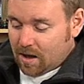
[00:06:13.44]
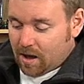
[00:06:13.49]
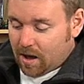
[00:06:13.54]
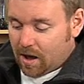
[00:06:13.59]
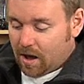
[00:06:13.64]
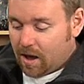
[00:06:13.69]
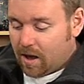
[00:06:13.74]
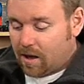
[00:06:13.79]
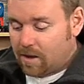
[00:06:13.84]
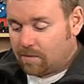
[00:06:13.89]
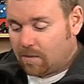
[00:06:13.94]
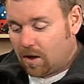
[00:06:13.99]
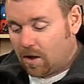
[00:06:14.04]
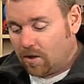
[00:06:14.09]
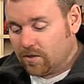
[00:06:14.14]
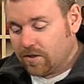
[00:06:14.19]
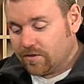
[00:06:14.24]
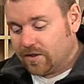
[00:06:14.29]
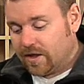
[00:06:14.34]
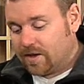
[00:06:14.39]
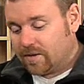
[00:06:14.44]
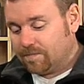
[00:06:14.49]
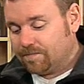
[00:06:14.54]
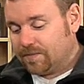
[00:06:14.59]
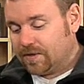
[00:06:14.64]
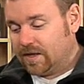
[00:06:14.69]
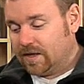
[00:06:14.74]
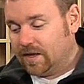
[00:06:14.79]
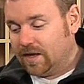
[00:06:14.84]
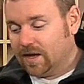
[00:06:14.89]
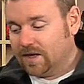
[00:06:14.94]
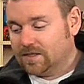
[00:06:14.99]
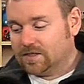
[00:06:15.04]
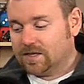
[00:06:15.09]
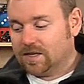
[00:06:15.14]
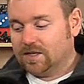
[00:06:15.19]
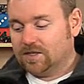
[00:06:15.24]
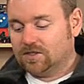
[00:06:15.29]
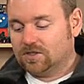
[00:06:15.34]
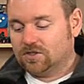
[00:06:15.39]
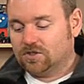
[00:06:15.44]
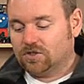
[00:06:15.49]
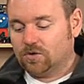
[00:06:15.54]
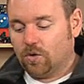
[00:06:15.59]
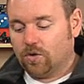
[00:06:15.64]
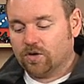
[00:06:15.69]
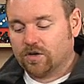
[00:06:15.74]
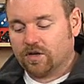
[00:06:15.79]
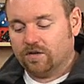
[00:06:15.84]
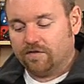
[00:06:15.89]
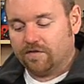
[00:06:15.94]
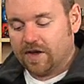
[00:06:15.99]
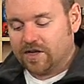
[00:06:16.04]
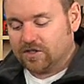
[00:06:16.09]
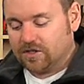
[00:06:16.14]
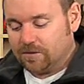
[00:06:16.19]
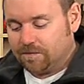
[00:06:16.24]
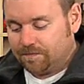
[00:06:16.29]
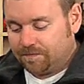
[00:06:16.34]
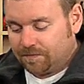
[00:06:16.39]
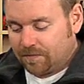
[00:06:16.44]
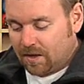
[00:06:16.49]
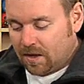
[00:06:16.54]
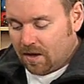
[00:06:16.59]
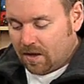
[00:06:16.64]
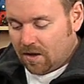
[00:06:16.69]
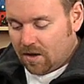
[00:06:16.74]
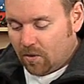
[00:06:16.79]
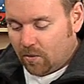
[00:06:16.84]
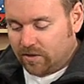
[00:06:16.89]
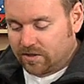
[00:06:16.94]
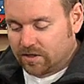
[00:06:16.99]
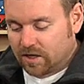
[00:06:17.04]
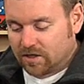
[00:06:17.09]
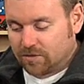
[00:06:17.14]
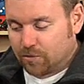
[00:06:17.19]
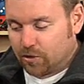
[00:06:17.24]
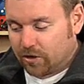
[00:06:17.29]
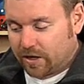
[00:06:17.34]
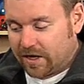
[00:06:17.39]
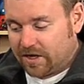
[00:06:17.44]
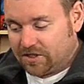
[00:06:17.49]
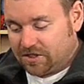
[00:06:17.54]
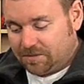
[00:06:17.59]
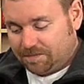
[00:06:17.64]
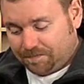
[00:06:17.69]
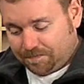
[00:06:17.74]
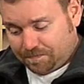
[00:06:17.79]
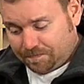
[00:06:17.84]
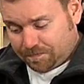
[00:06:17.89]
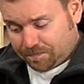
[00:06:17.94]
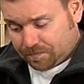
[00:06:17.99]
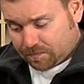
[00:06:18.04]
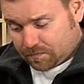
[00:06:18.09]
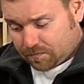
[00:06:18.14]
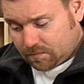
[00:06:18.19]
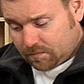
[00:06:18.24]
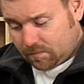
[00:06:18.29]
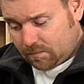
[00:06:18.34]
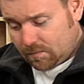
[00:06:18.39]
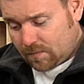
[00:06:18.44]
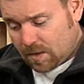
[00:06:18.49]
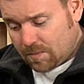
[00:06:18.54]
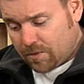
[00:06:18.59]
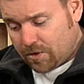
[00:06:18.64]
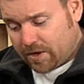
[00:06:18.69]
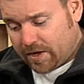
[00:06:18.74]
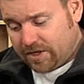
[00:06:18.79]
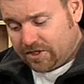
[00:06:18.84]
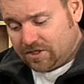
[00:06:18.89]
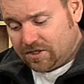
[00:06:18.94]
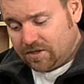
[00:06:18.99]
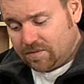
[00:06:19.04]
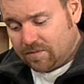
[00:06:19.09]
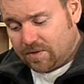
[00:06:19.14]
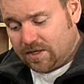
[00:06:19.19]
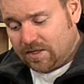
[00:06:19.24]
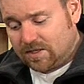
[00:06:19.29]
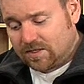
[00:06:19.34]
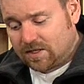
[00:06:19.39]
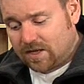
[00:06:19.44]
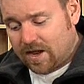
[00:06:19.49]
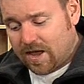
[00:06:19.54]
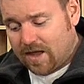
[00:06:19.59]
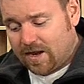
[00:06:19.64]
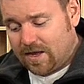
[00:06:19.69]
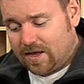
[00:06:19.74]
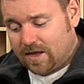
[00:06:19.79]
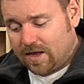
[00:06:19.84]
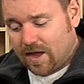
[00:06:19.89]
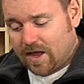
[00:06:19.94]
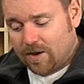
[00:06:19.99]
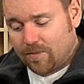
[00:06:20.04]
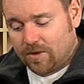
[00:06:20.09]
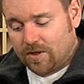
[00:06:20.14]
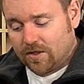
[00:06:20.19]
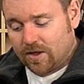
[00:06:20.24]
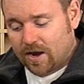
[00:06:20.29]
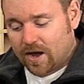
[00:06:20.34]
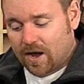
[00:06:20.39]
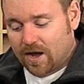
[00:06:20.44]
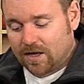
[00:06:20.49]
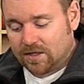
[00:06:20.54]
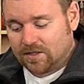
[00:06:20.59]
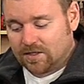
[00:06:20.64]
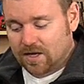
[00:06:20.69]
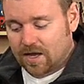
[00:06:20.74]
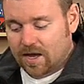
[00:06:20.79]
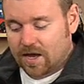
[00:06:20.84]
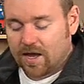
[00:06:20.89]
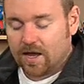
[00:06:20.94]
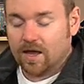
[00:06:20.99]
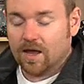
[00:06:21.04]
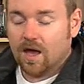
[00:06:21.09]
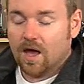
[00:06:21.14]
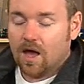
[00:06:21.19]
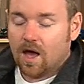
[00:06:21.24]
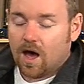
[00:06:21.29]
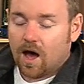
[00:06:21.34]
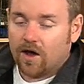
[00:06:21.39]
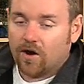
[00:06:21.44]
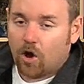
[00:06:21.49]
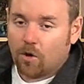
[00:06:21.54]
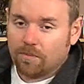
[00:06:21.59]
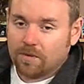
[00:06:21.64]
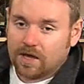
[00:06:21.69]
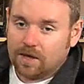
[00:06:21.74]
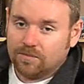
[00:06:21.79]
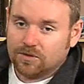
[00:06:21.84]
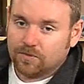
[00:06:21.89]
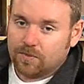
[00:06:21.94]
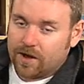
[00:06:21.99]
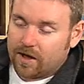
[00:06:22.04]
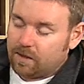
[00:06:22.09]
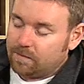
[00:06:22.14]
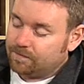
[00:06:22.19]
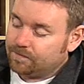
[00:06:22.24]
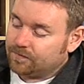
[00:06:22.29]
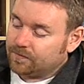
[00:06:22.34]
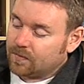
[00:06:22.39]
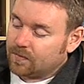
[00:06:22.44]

Other than that, he has his sword Confessor, which has Purgation. Purgation means that any enemy that has an upkeep spell